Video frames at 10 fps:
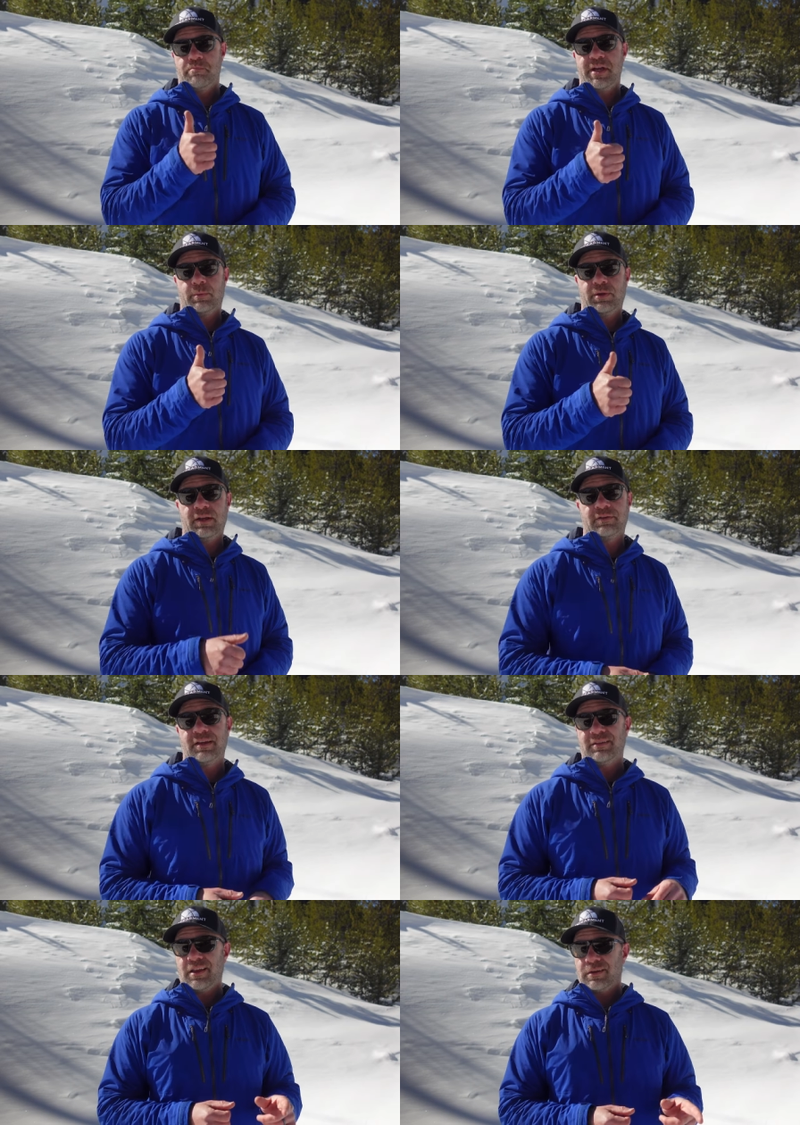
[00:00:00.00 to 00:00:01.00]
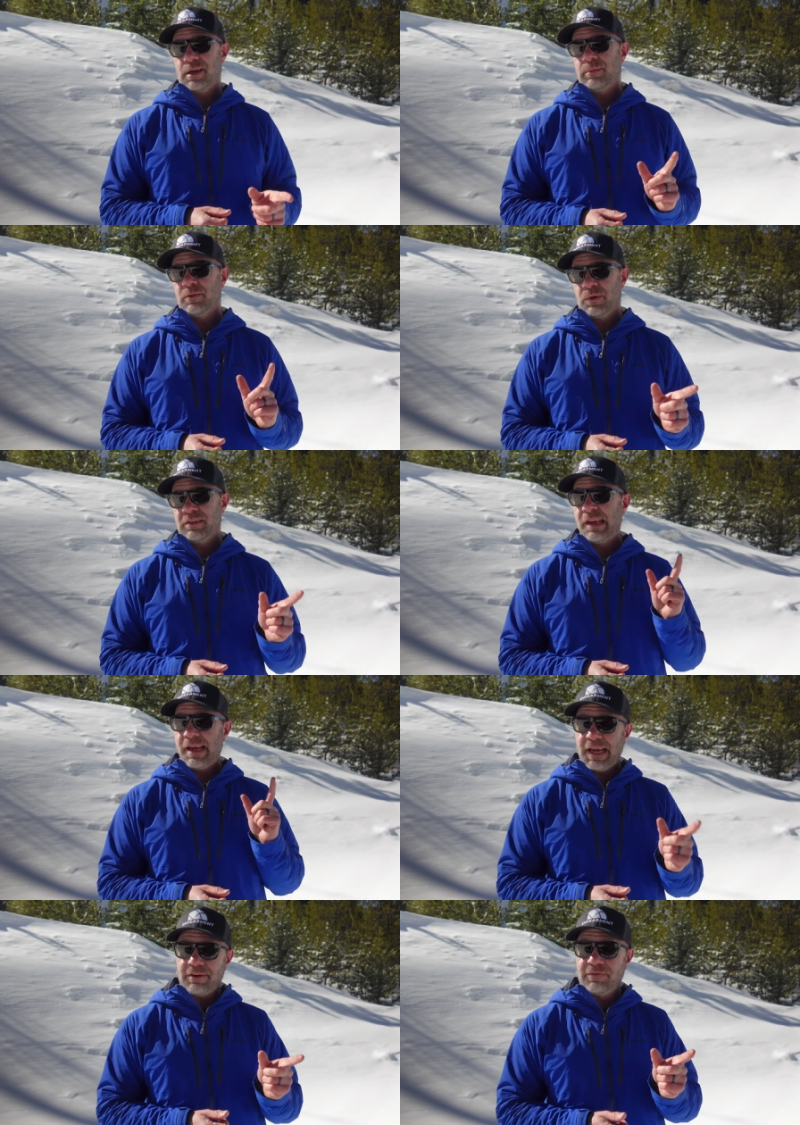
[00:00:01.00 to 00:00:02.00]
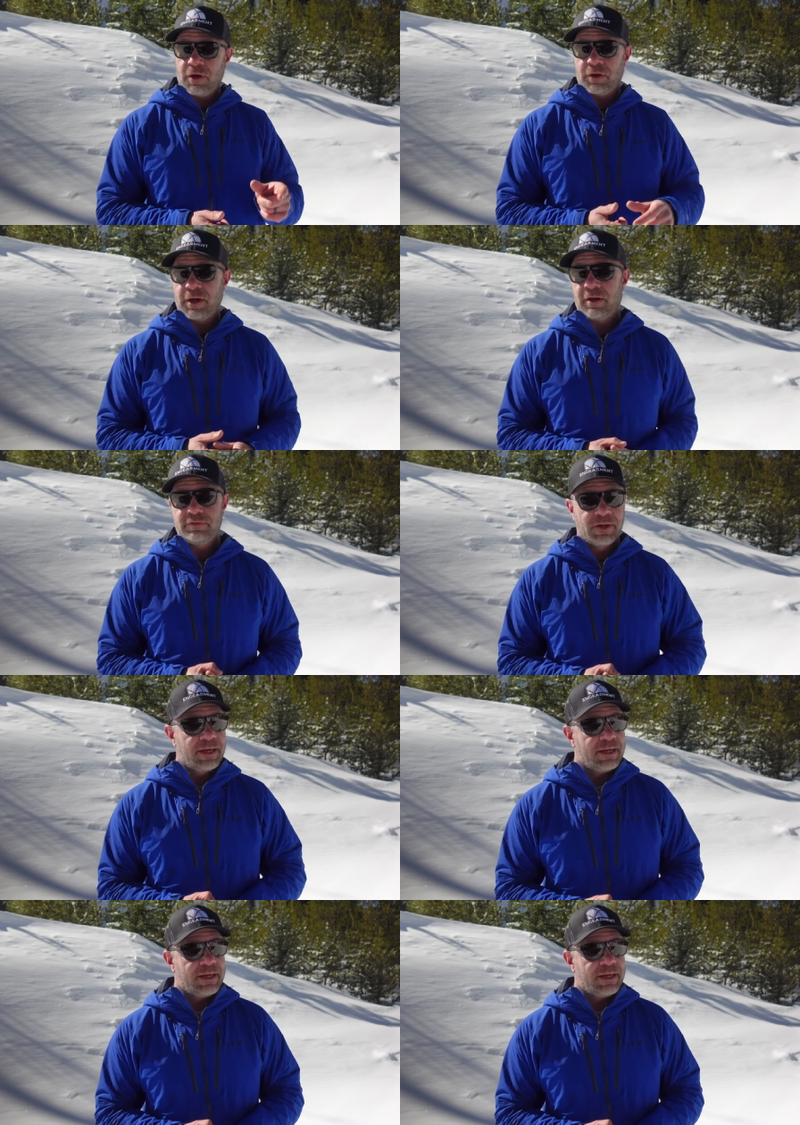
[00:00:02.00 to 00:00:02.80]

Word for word: Big plus, because other companies' ones have fallen off.